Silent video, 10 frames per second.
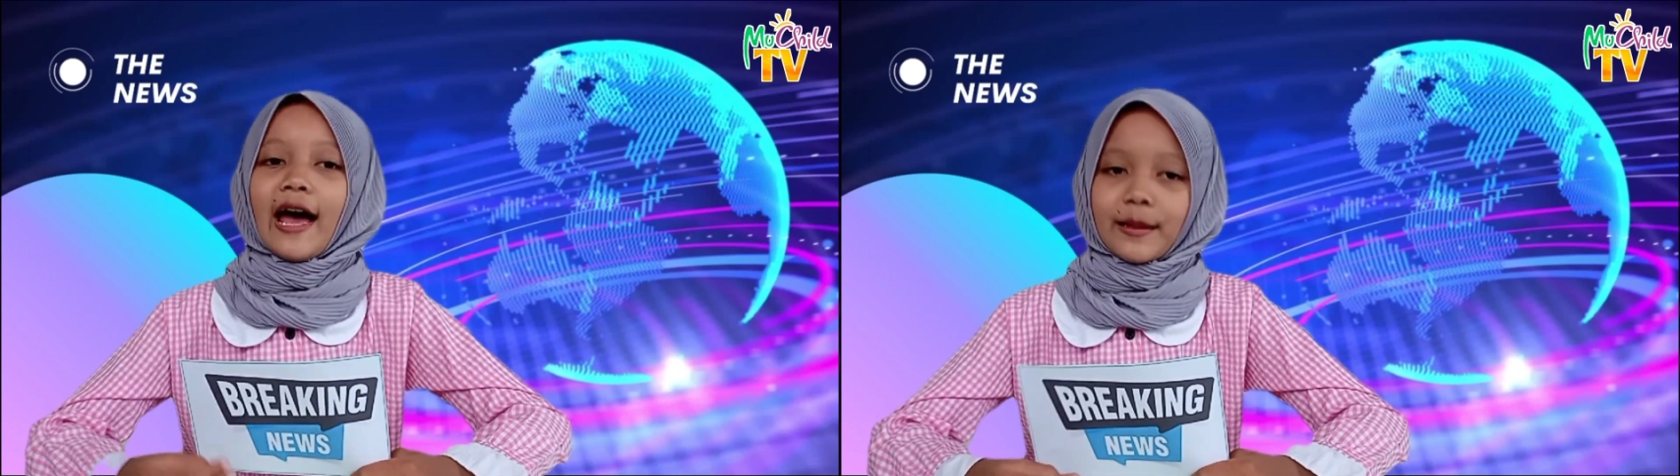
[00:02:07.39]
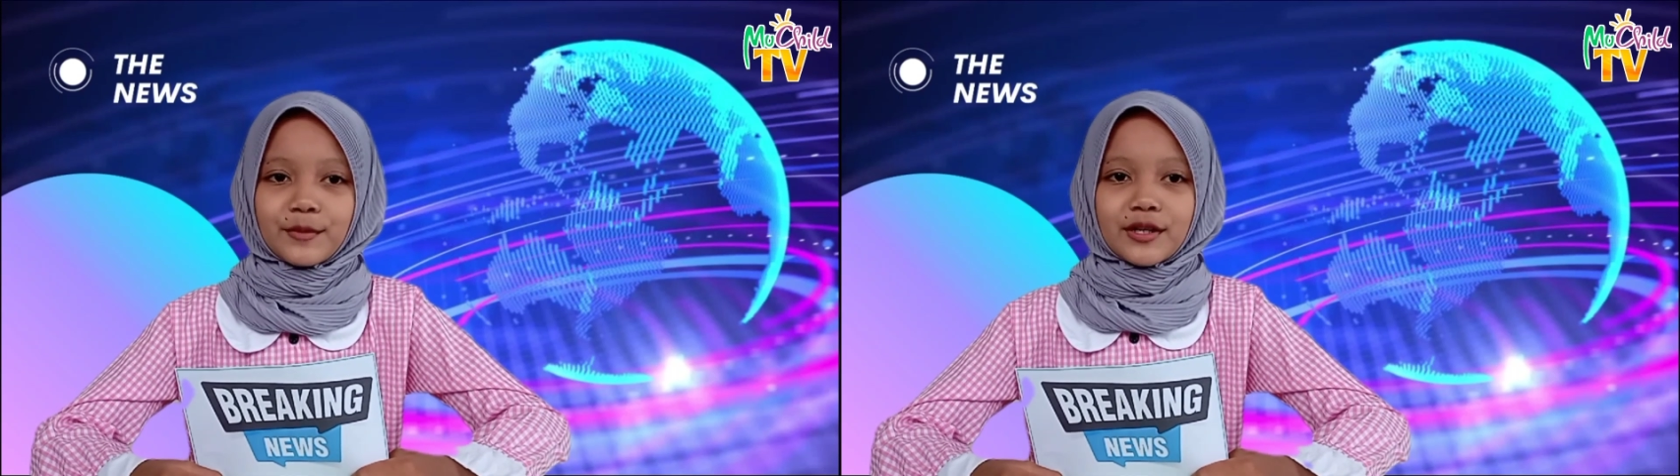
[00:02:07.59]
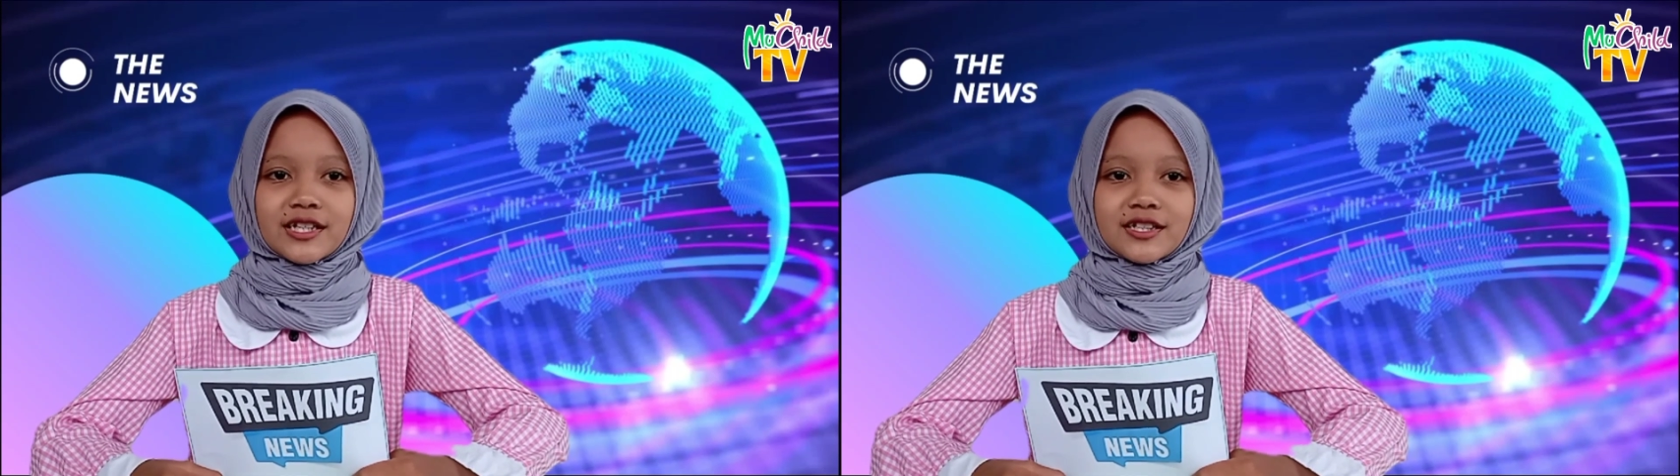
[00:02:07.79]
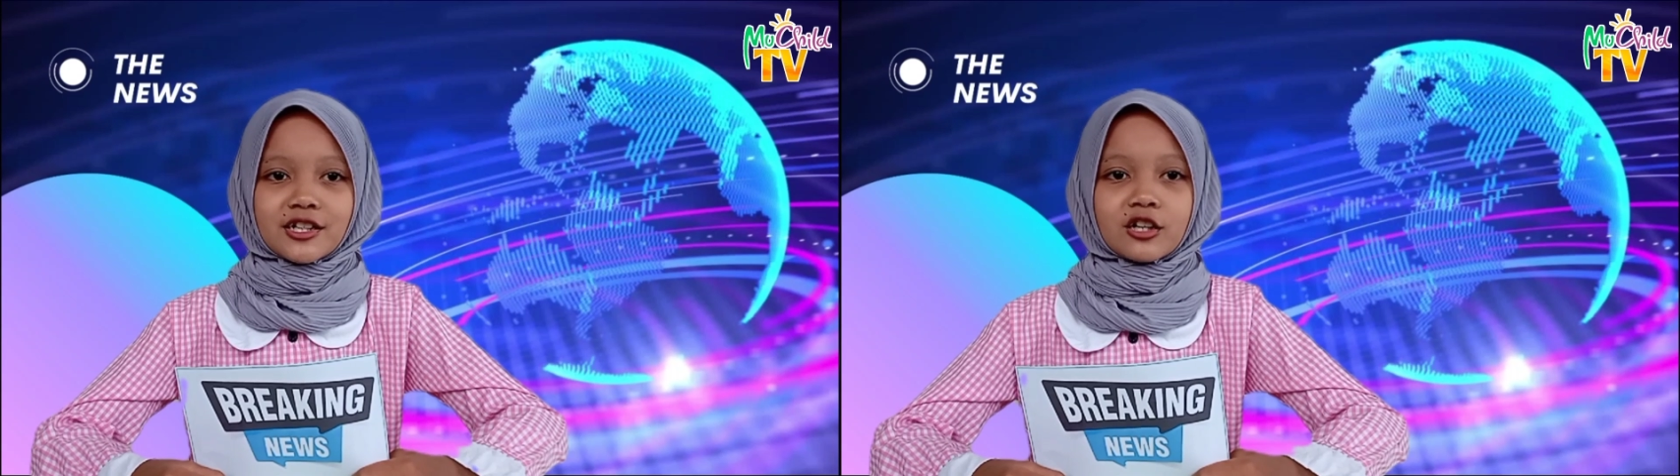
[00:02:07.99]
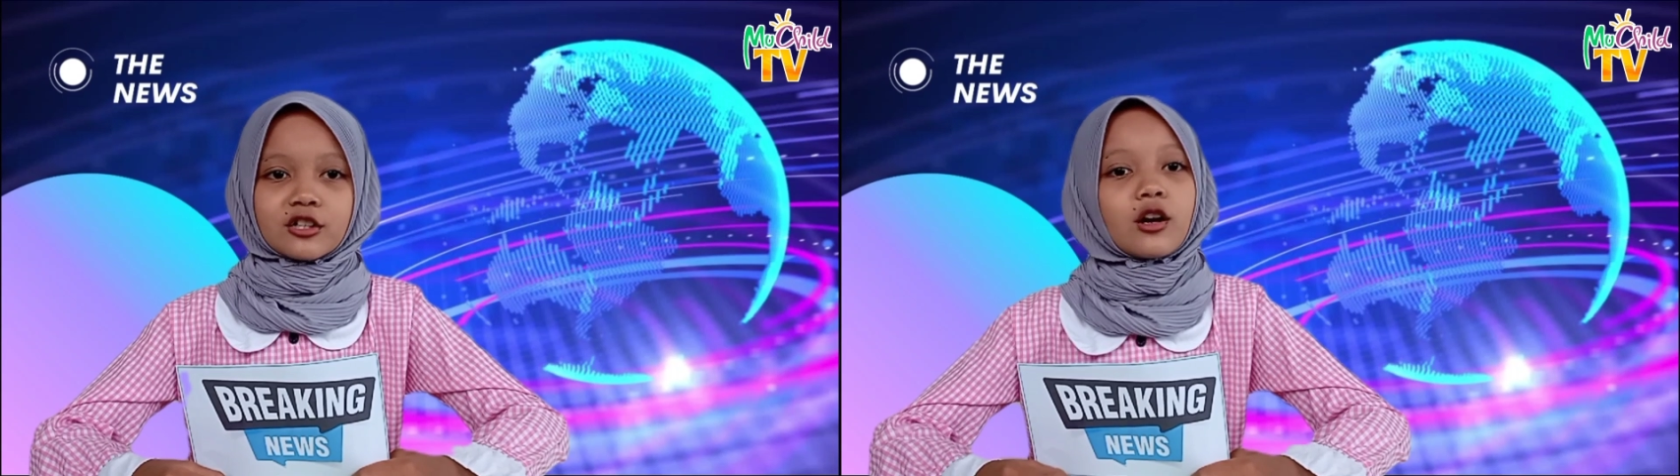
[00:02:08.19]

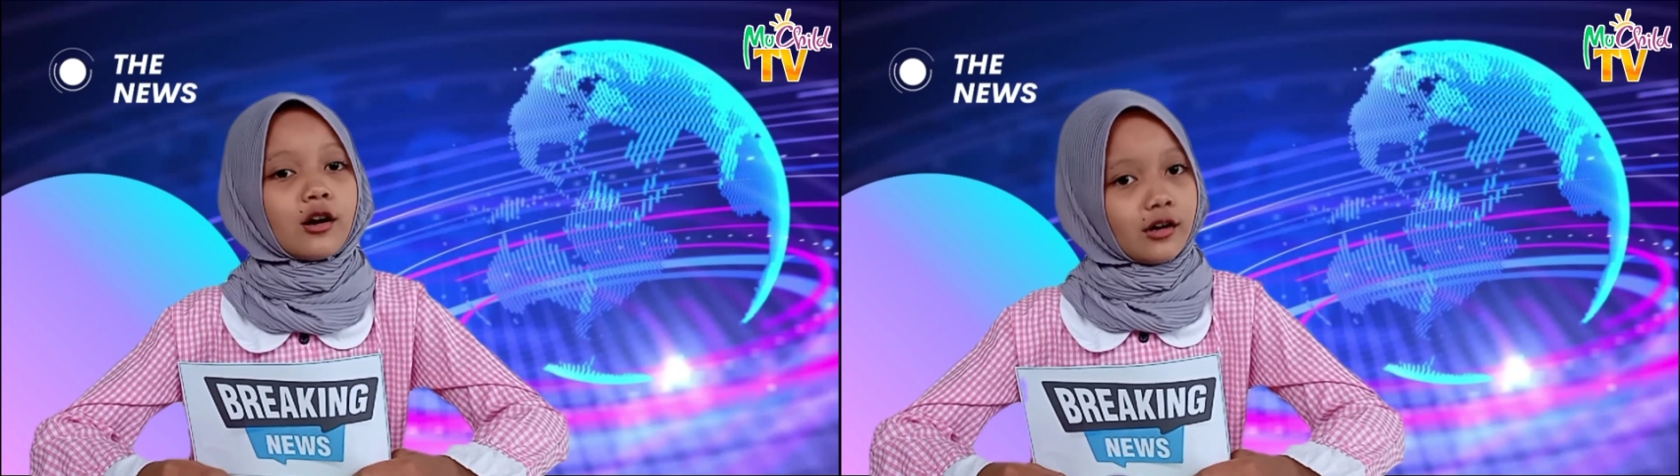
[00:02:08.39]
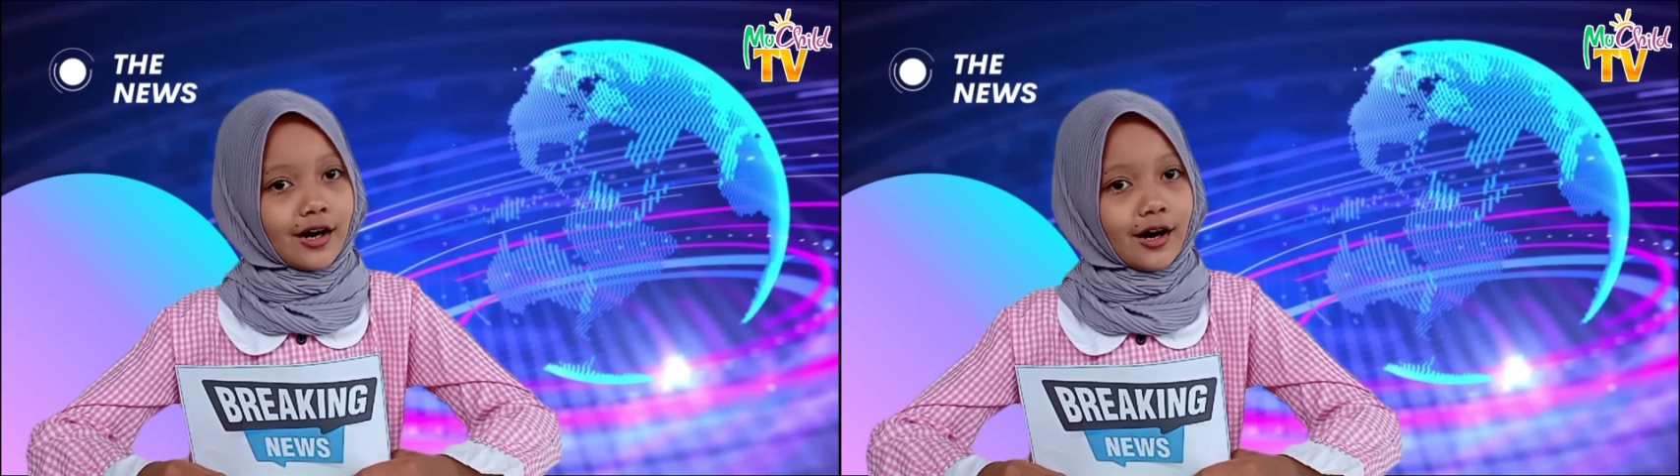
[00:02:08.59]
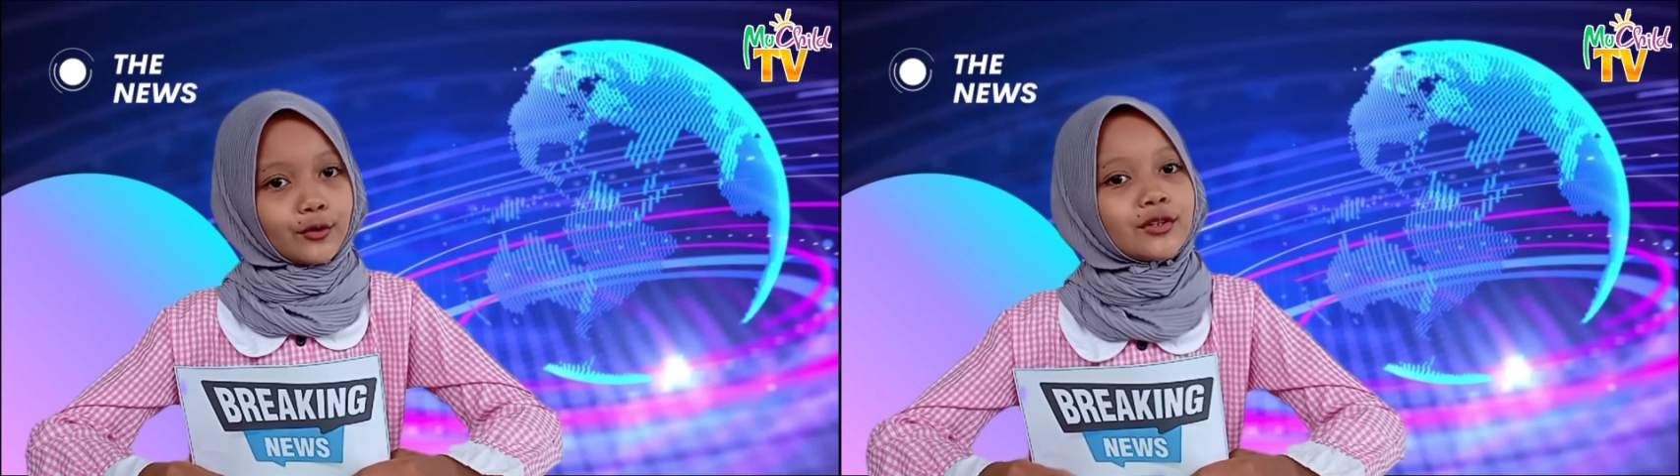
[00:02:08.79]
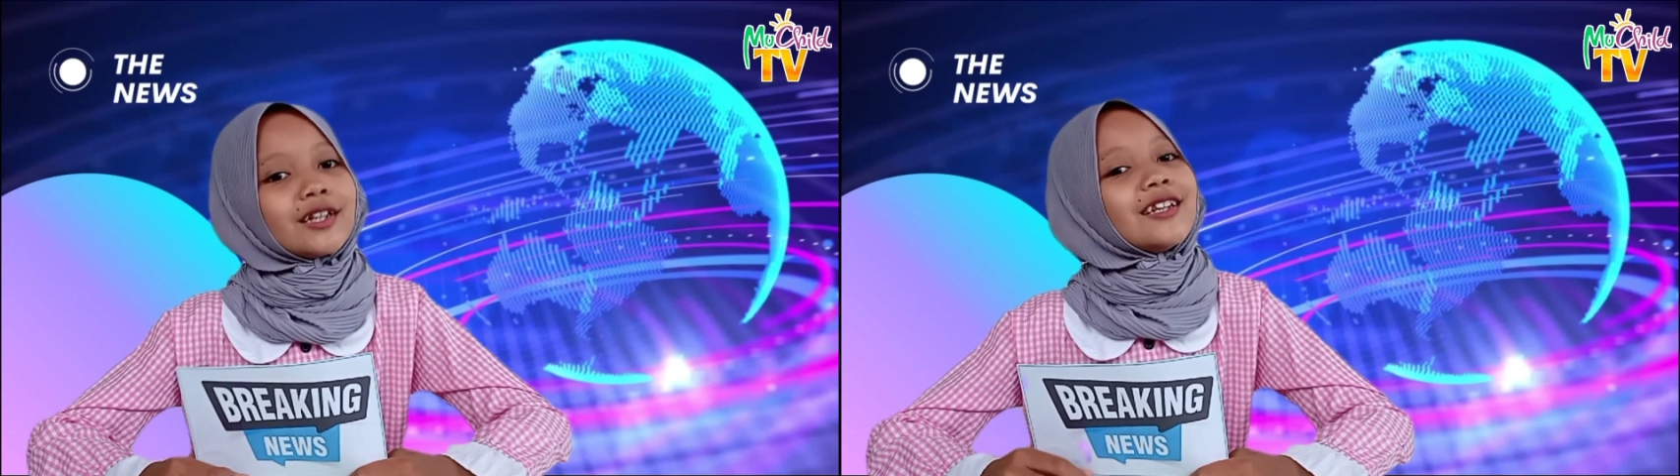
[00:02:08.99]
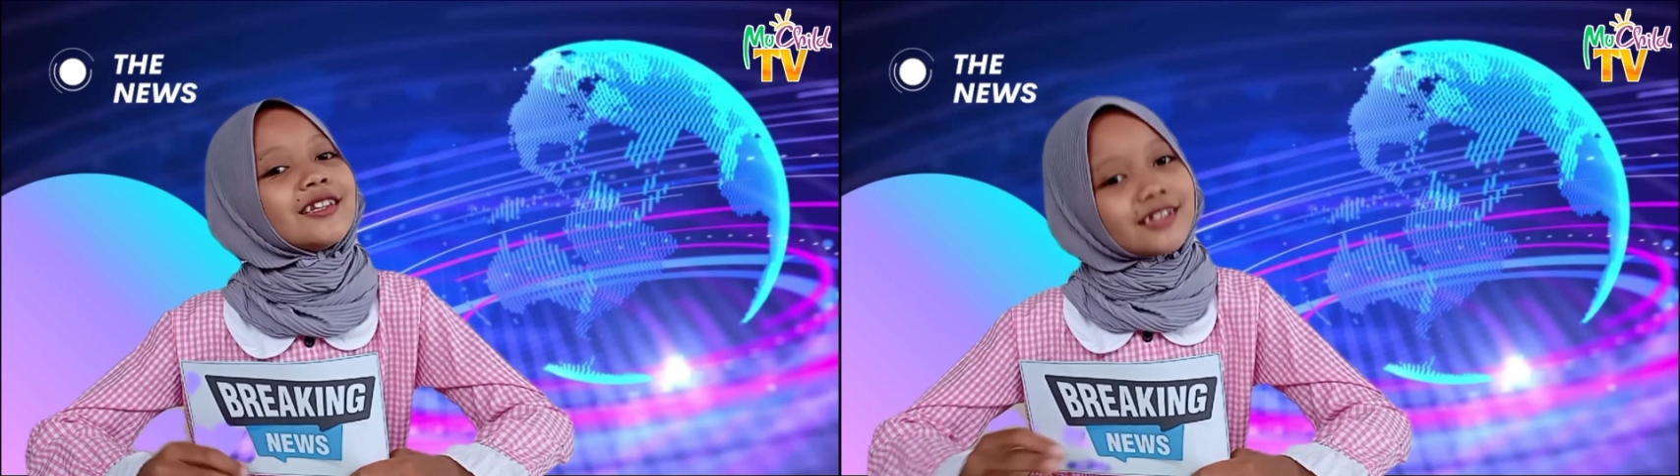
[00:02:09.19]
administered around